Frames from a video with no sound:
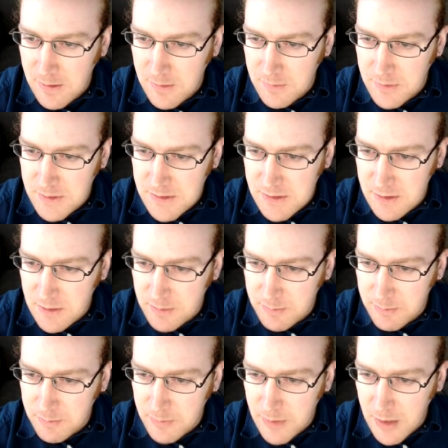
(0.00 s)
But he's already
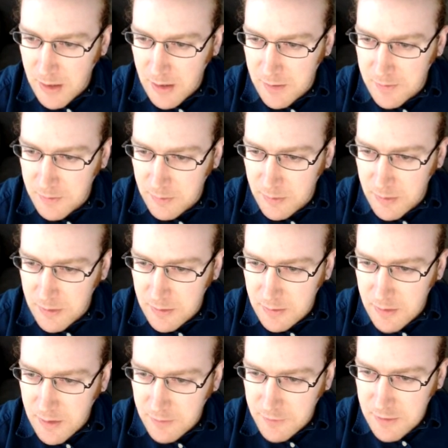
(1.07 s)
on the run.
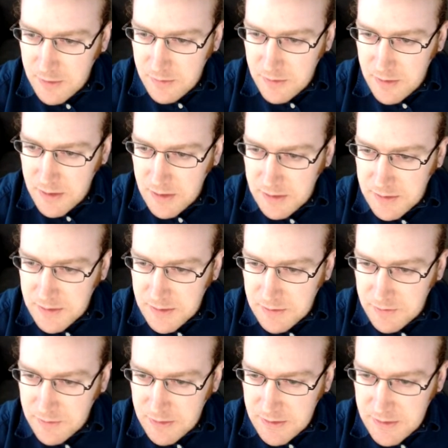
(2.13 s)
Well, if I do this, does he
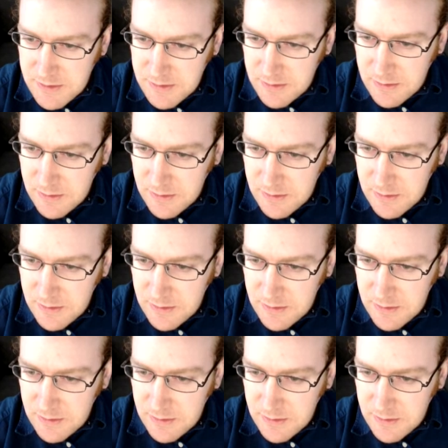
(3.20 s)
fix?